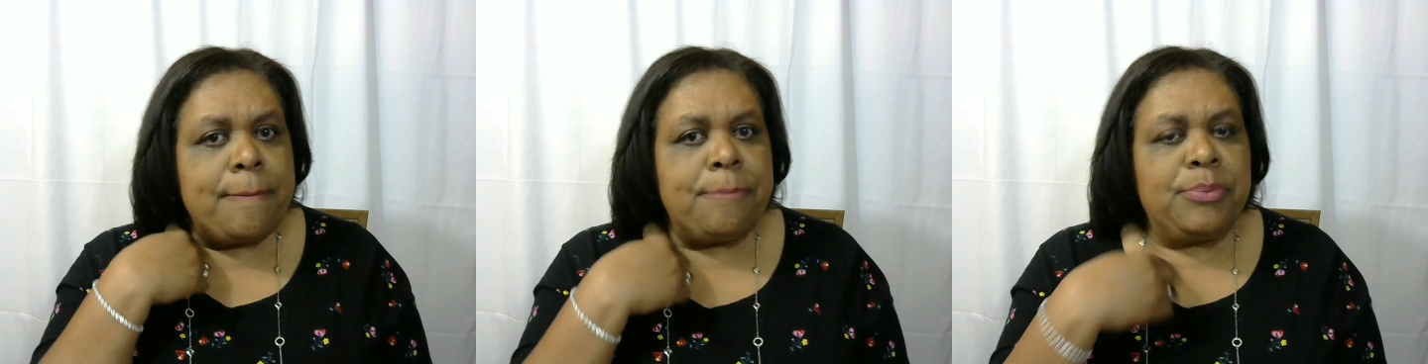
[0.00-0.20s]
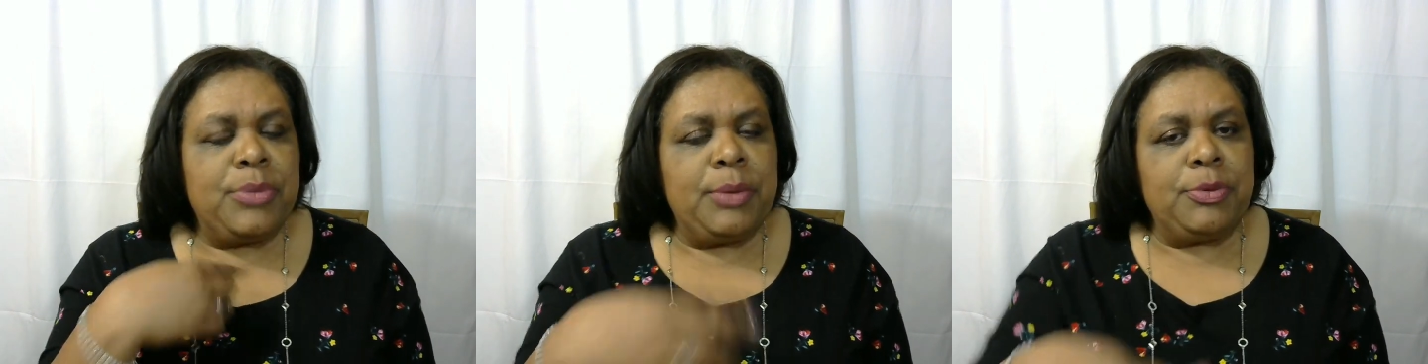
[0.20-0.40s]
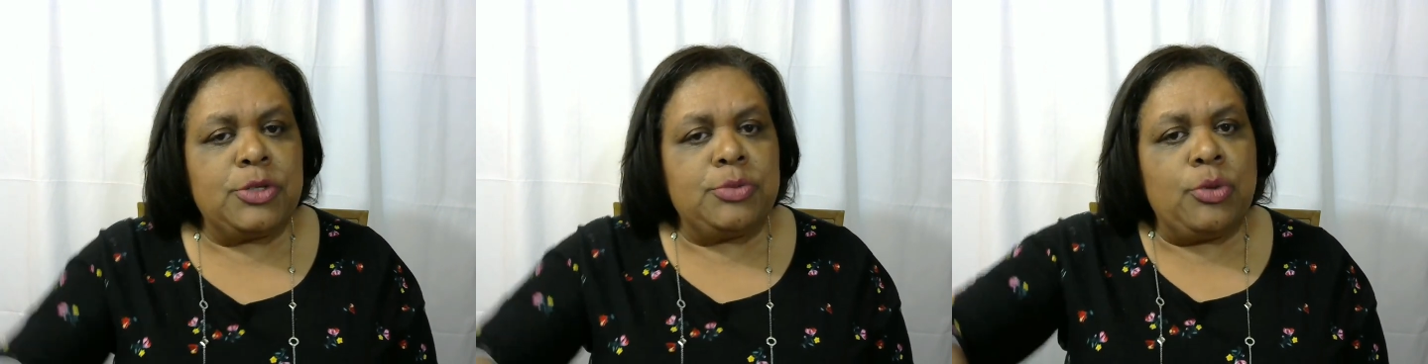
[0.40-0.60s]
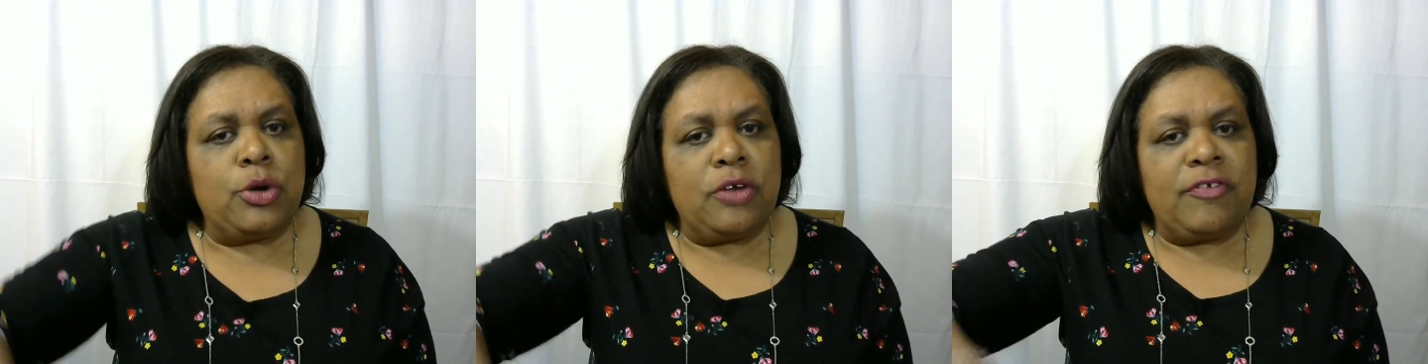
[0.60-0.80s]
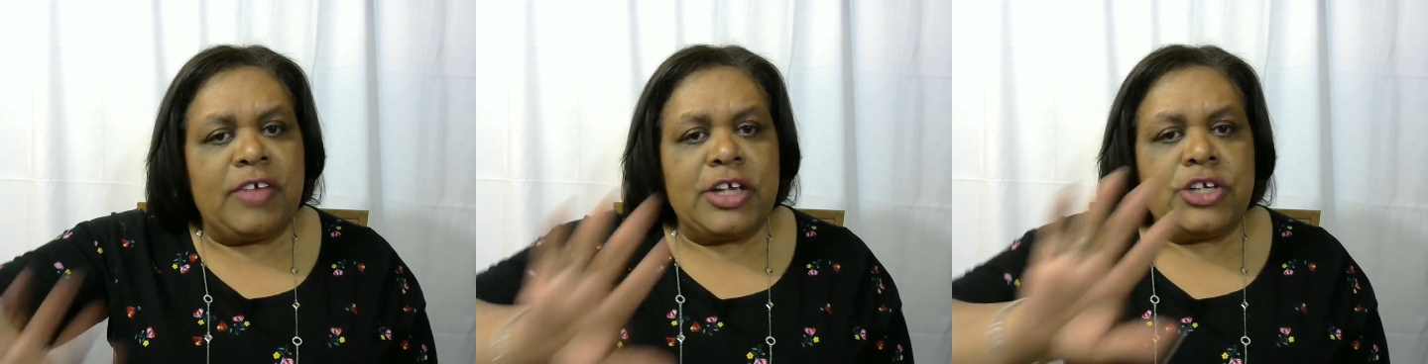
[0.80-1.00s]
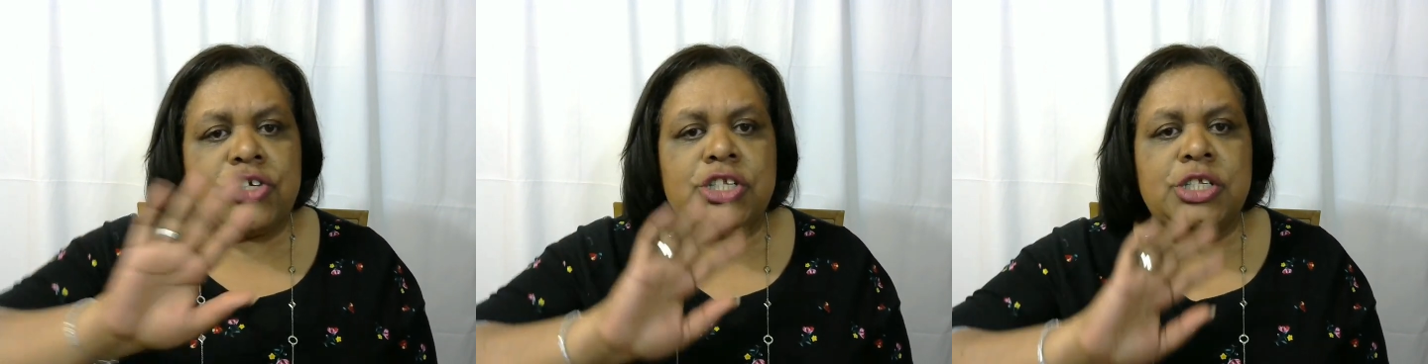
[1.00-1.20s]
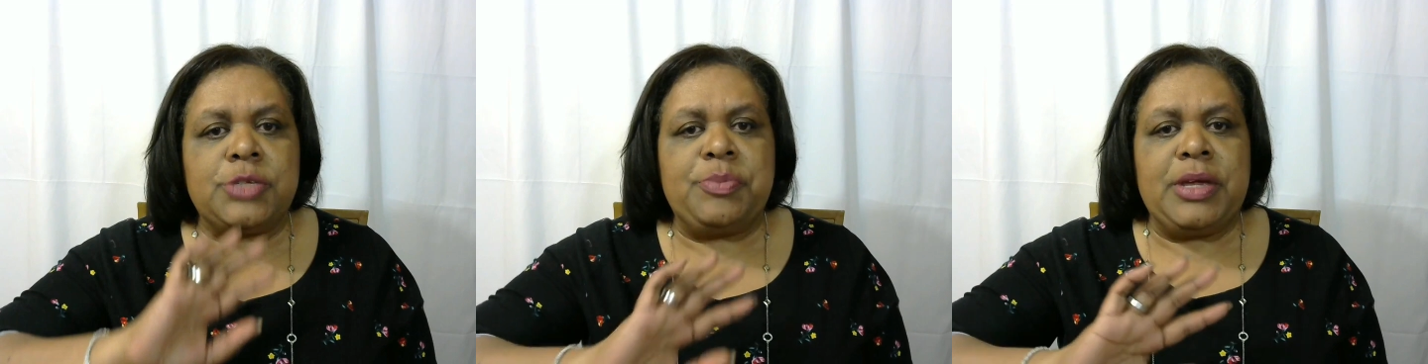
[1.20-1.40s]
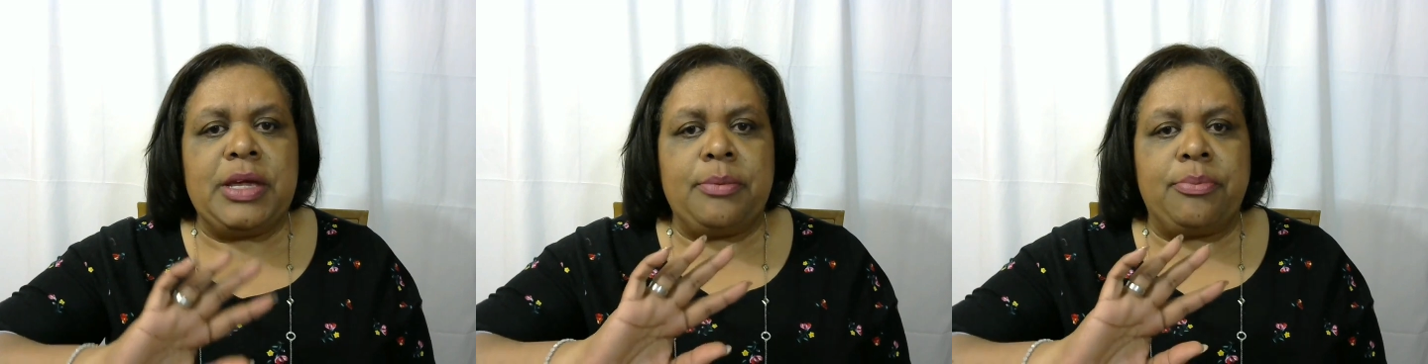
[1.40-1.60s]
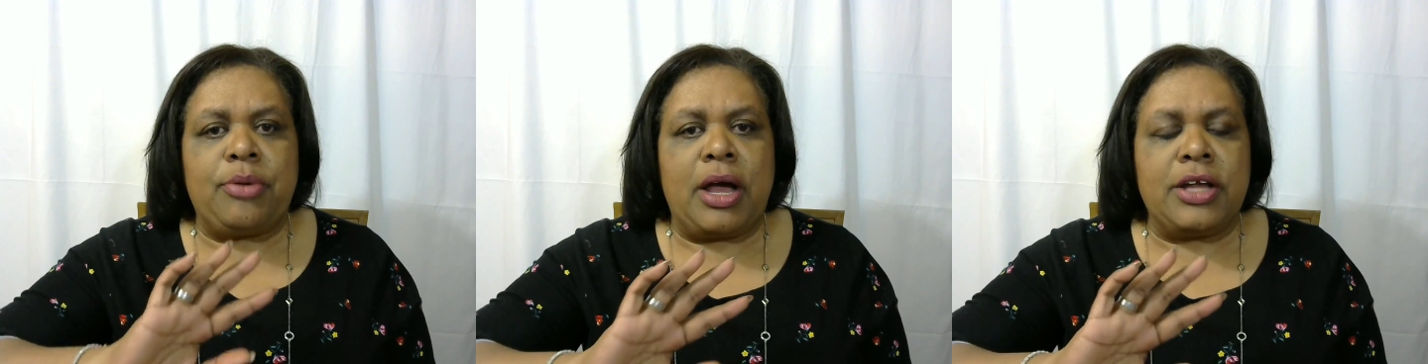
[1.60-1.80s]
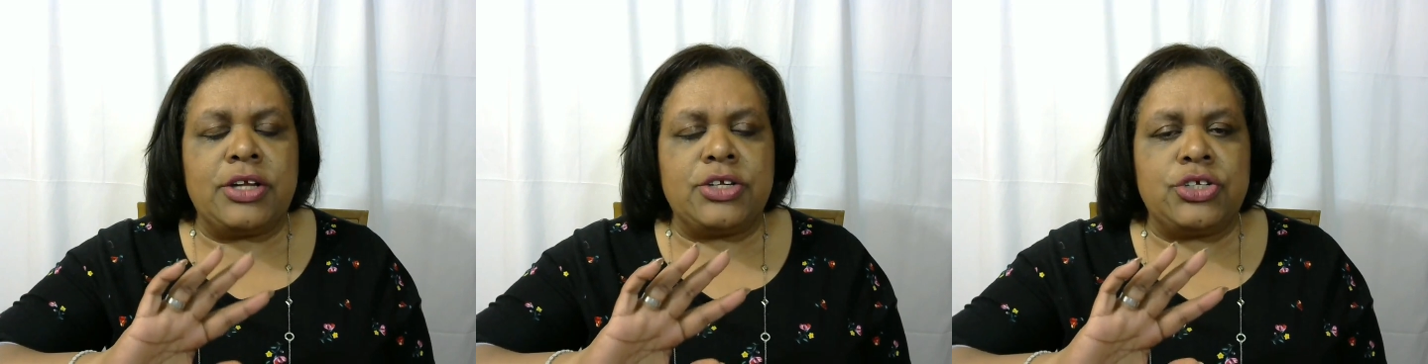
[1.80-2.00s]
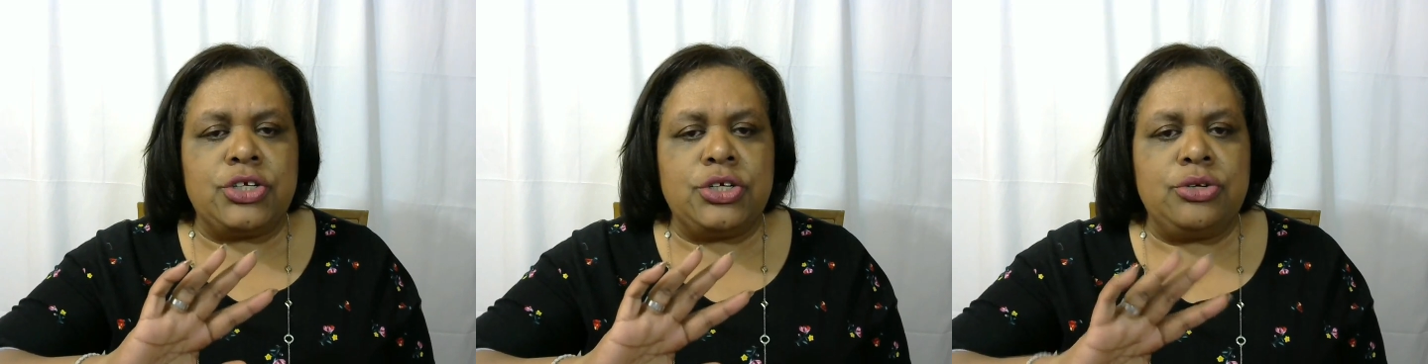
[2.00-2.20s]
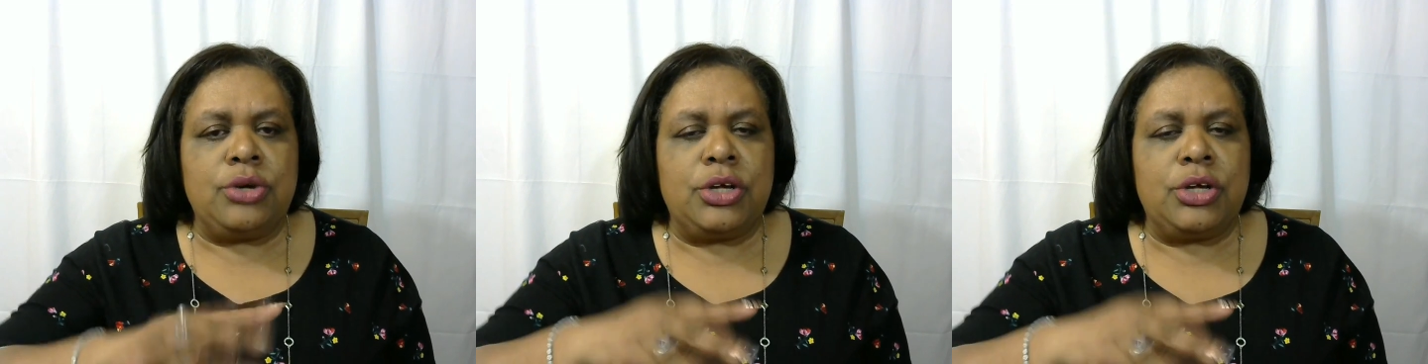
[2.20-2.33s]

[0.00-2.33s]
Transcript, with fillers: People's motivations being brought to you